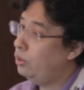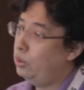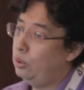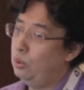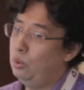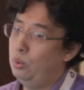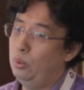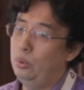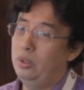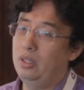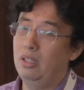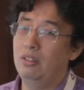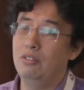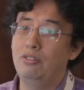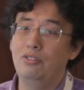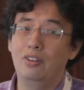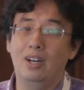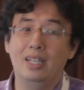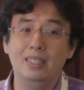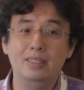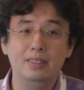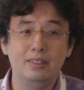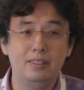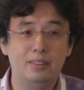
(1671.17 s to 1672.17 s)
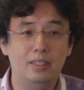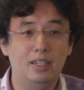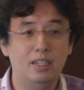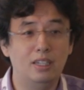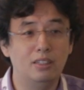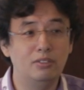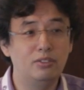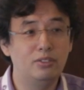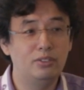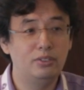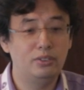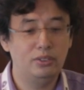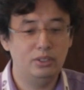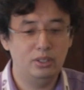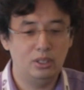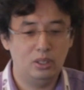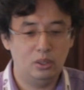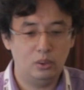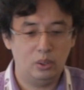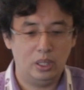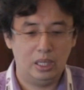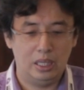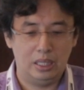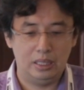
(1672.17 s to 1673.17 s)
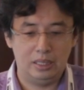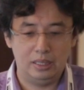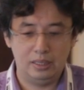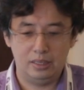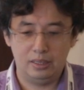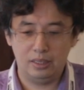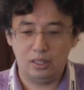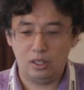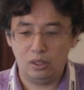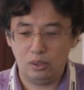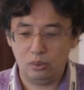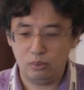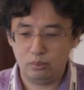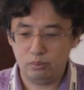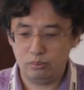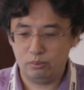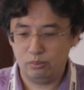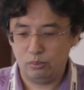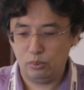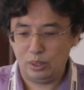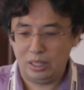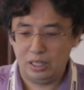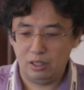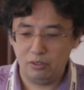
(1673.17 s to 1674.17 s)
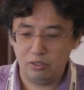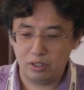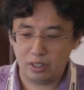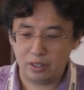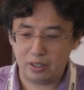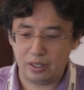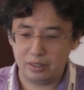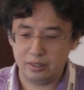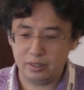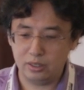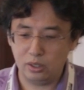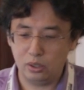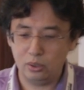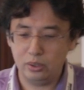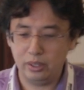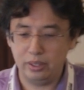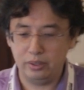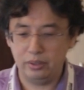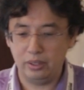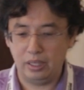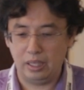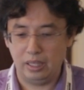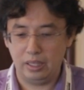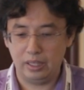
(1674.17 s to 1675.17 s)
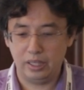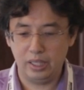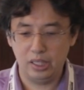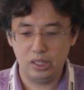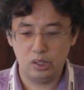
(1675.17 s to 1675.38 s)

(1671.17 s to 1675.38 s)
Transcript: also do some fun stuff. This is one of the consultants.